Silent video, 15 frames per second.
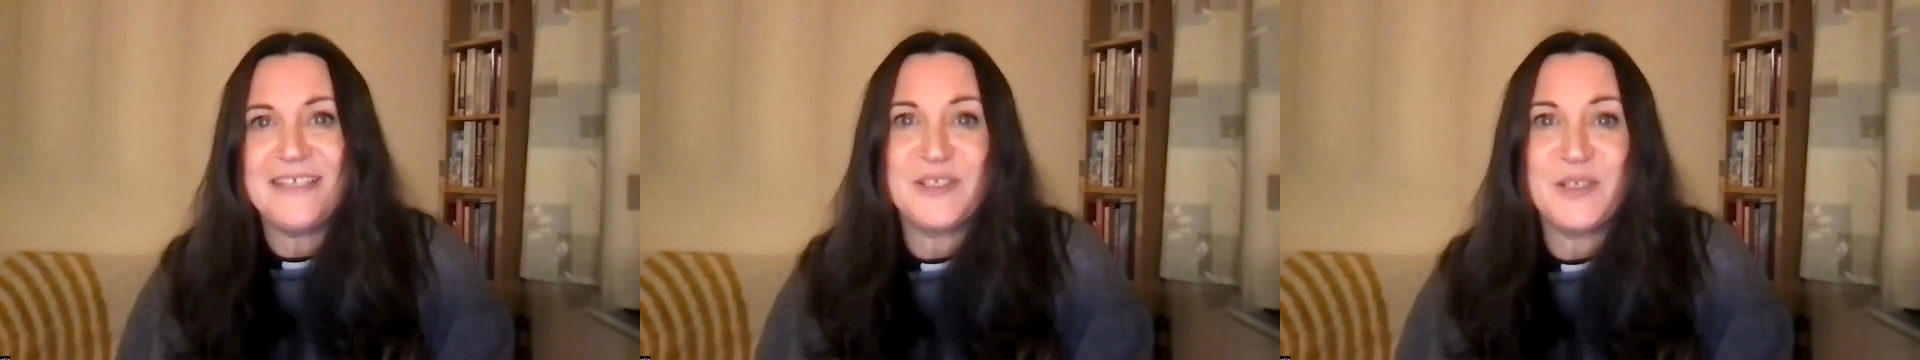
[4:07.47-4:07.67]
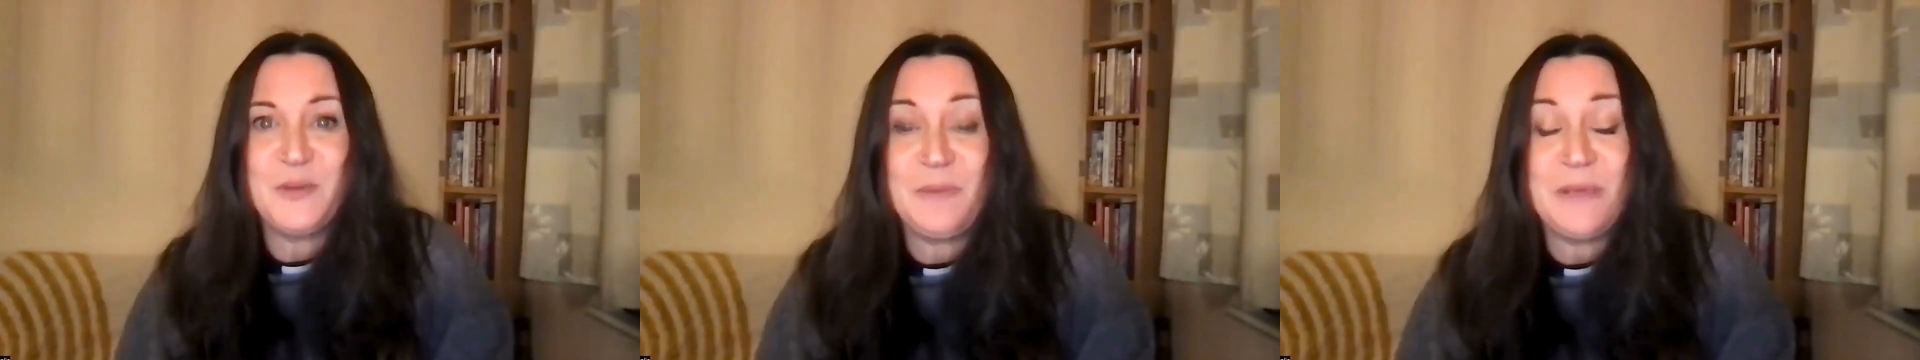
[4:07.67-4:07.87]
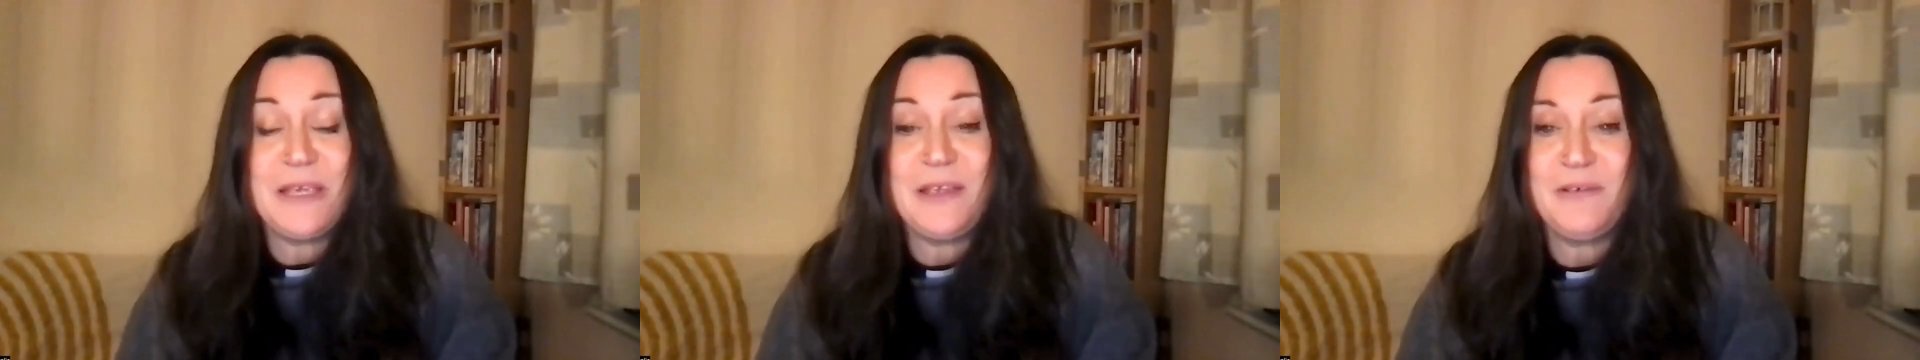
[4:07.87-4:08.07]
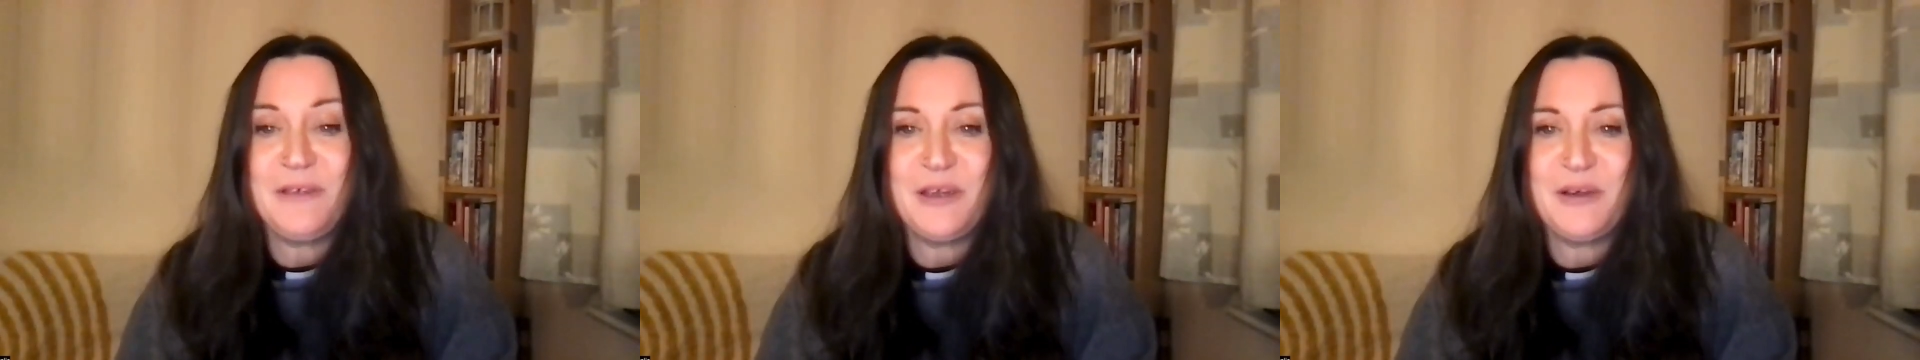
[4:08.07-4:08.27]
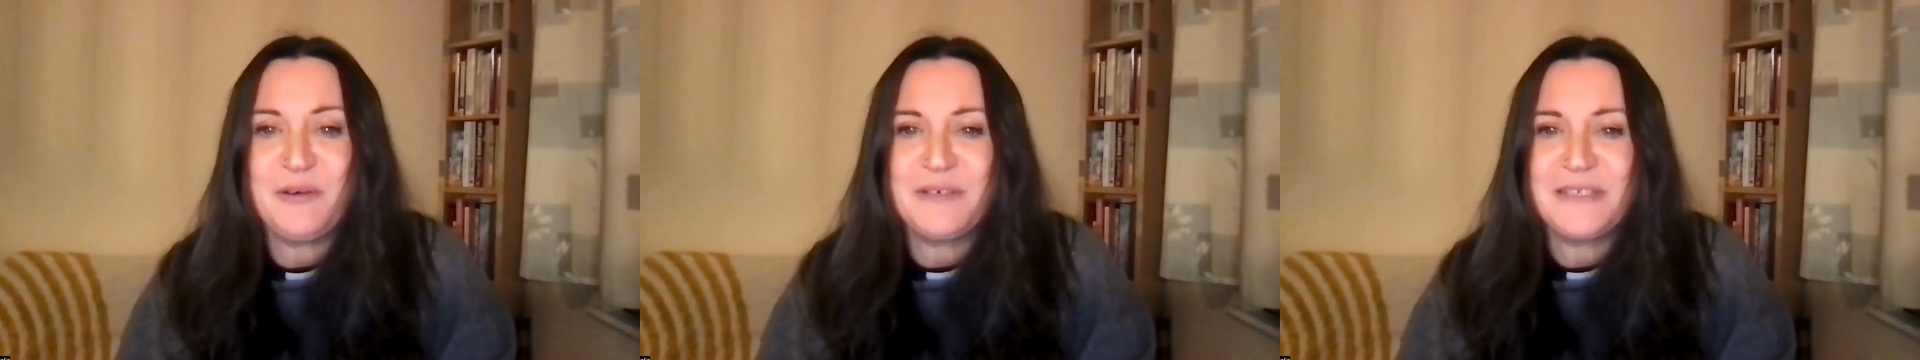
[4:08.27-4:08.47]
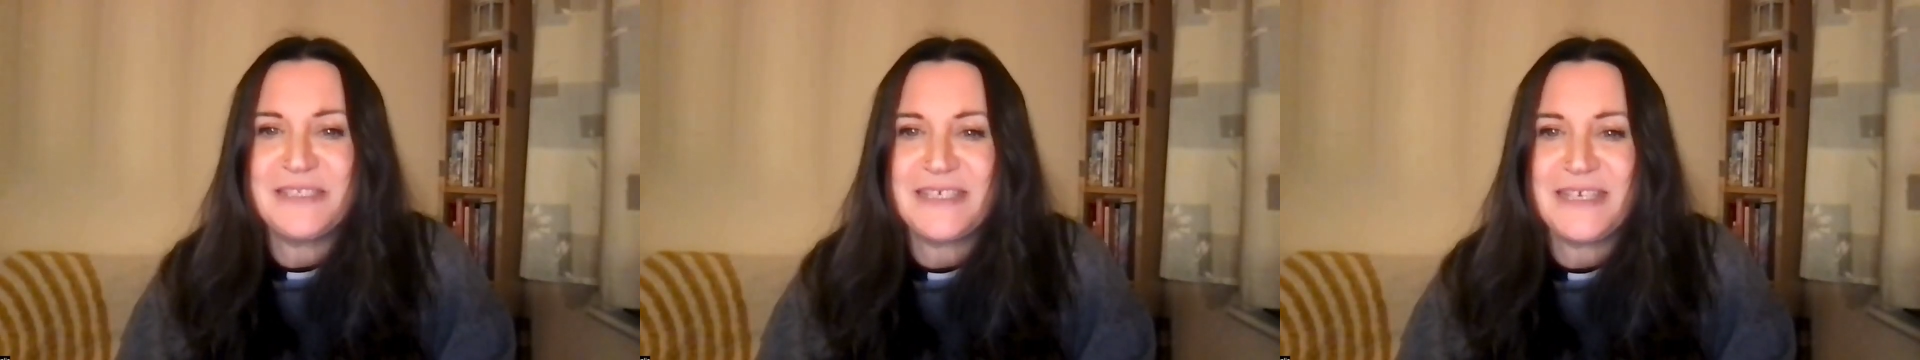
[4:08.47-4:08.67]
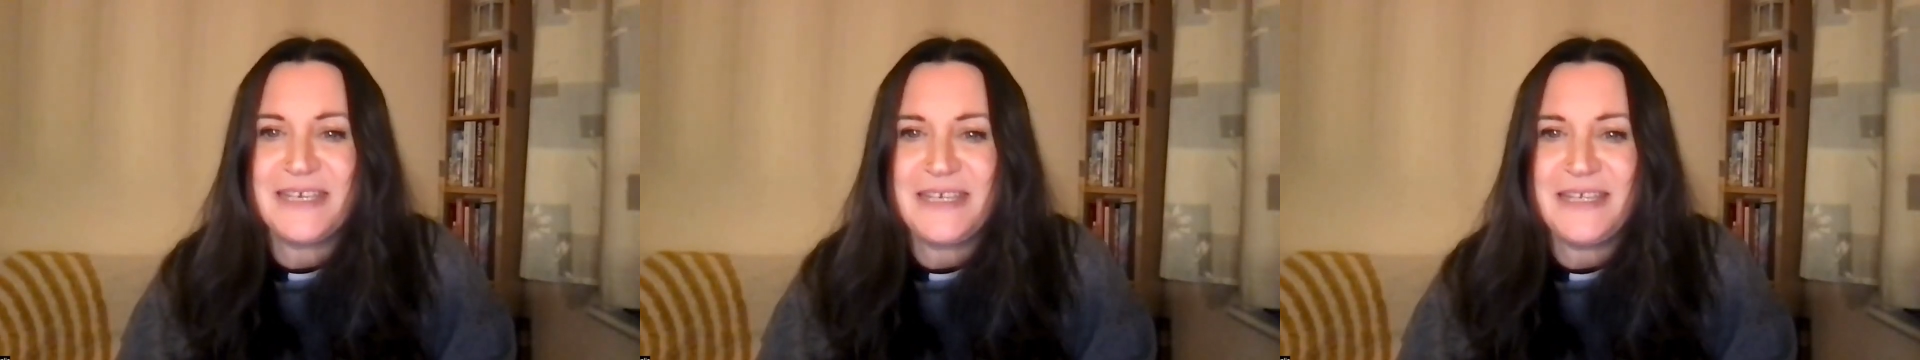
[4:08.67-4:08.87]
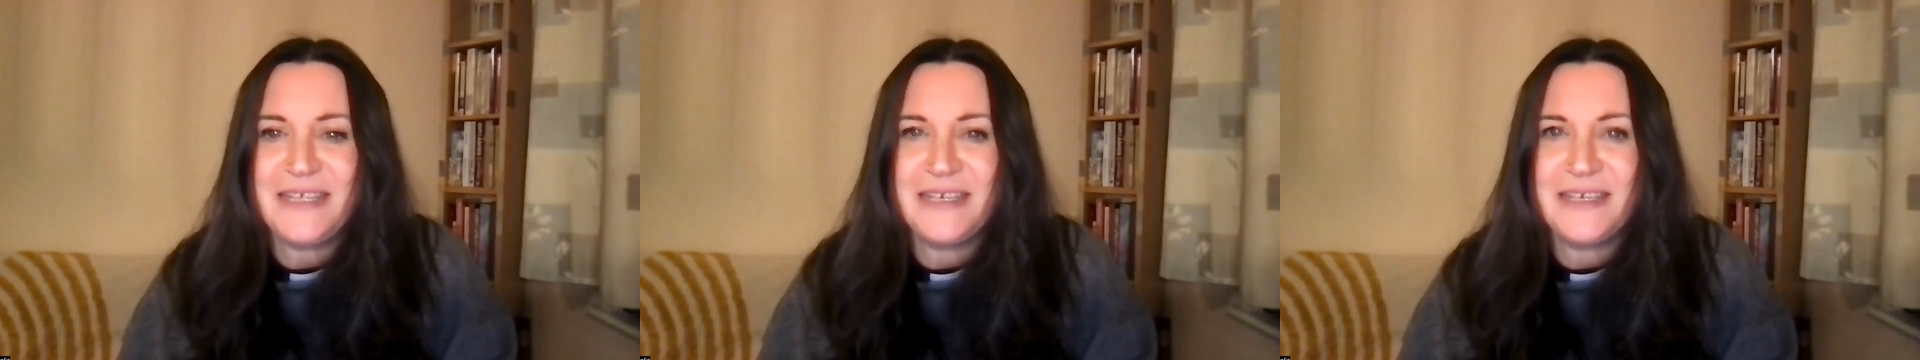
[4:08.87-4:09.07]

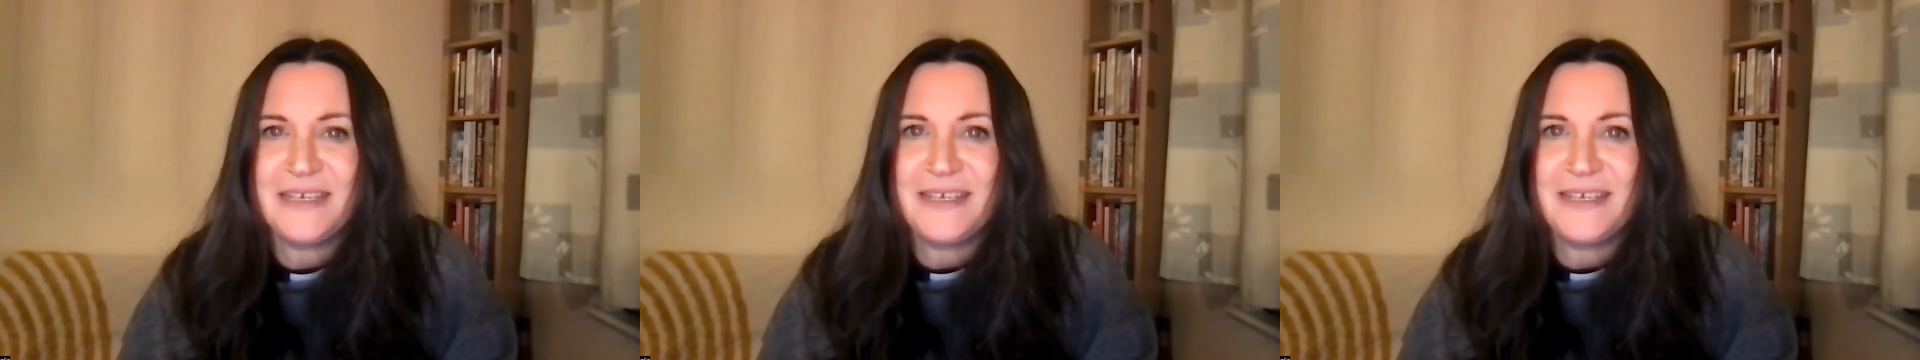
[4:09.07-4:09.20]
superiority